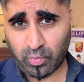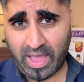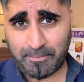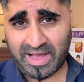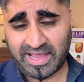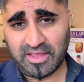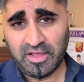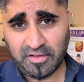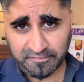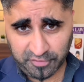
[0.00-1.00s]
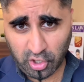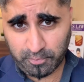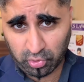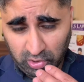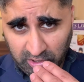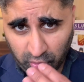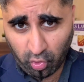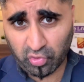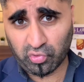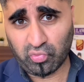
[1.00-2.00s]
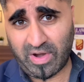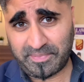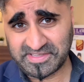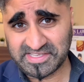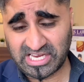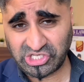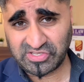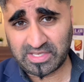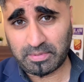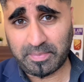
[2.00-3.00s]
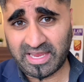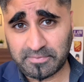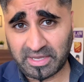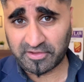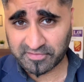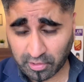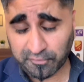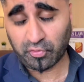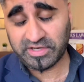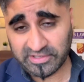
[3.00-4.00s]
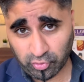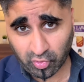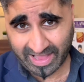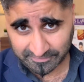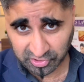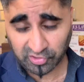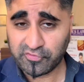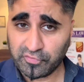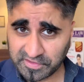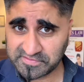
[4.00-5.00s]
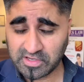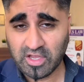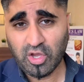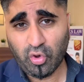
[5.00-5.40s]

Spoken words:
whereby verbal and oral representations can be made by yourself or indeed your advocate, your solicitor